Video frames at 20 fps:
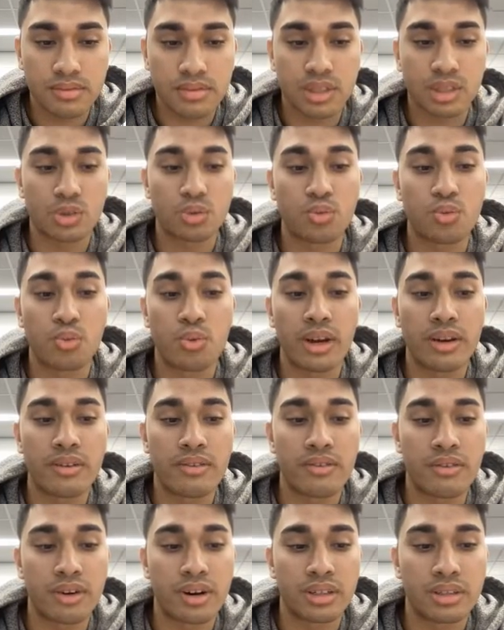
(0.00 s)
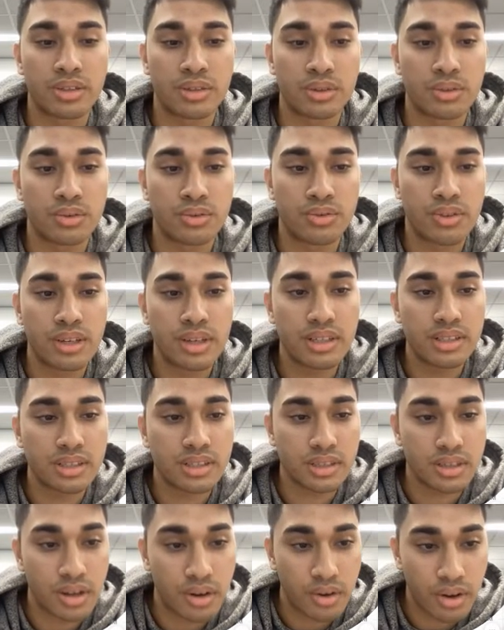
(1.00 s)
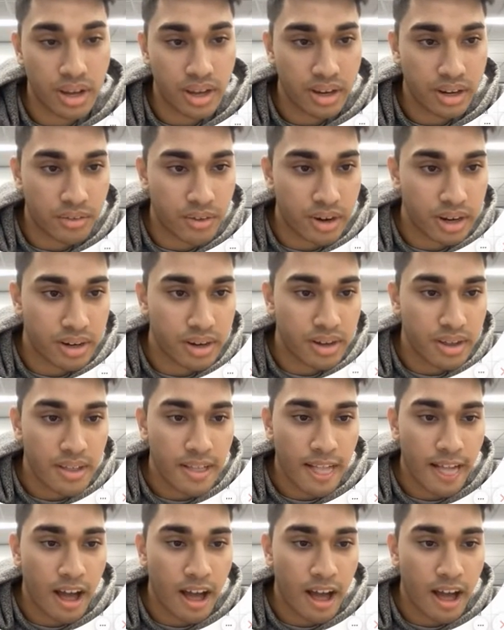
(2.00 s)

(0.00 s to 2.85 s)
Let's wait for it to finish. Okay, great.